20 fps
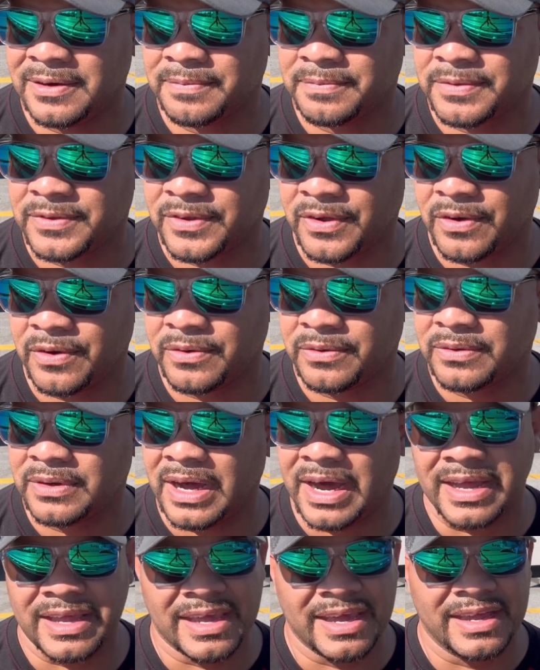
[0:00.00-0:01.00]
So
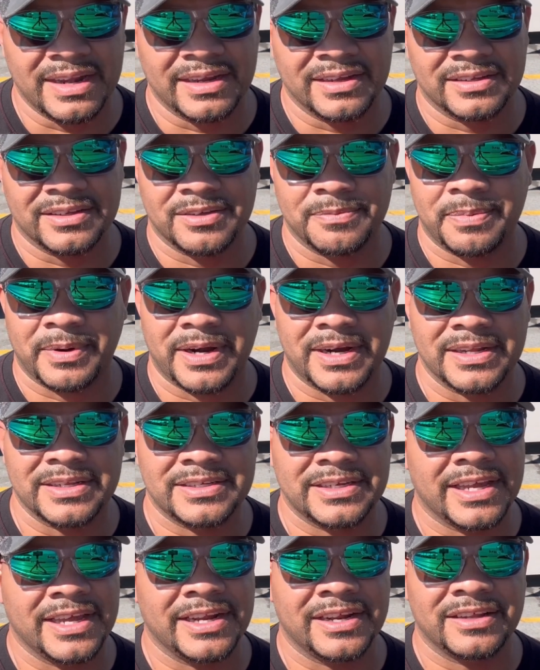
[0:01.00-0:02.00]
I get it. You're probably
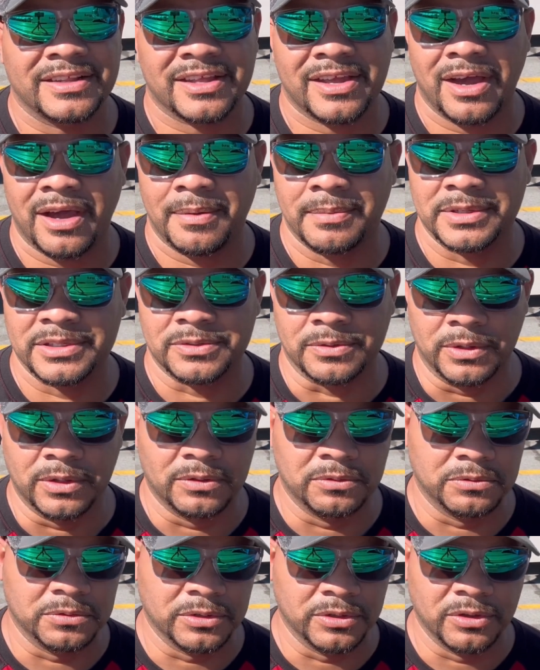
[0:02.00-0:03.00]
saying on the comments, at
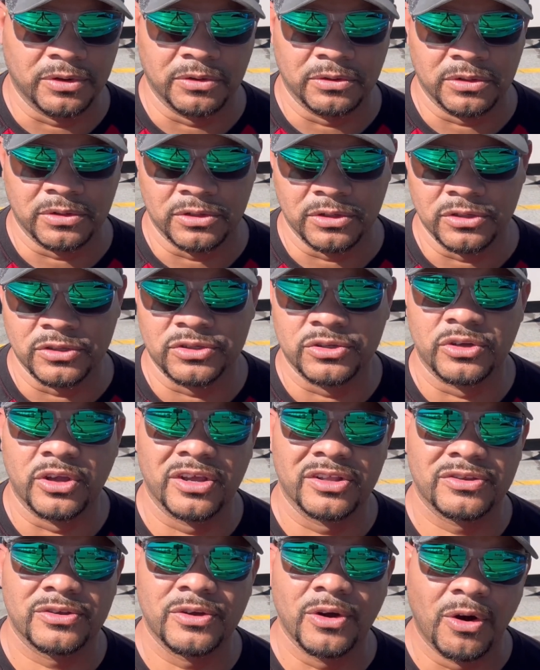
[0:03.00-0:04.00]
least you
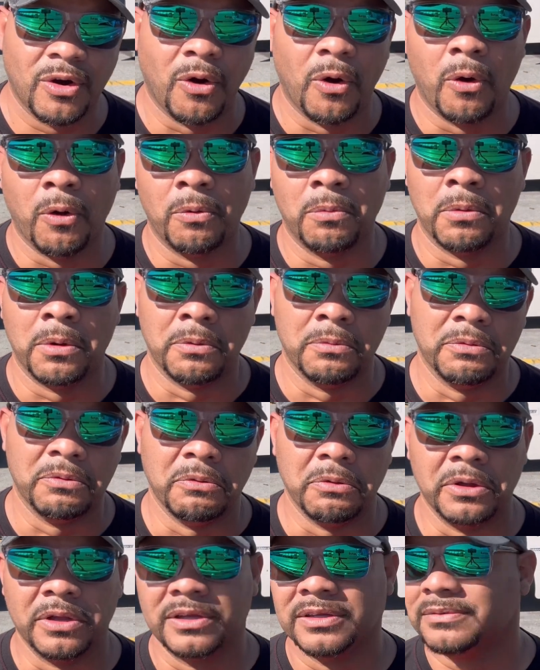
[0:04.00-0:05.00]
get to go home every
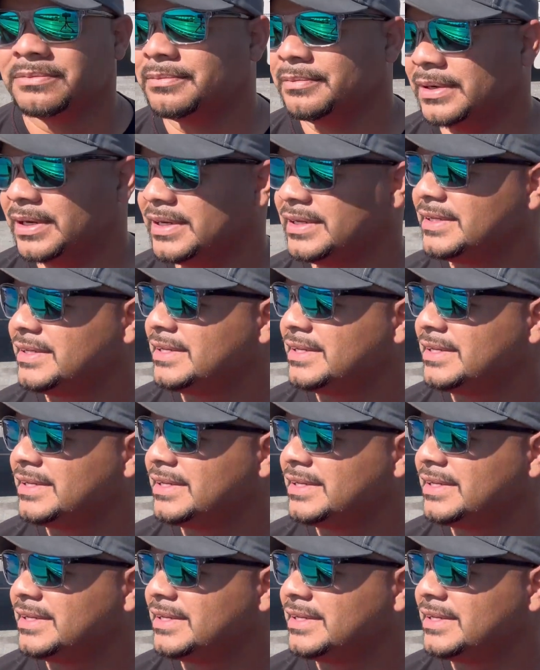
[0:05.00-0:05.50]
week. But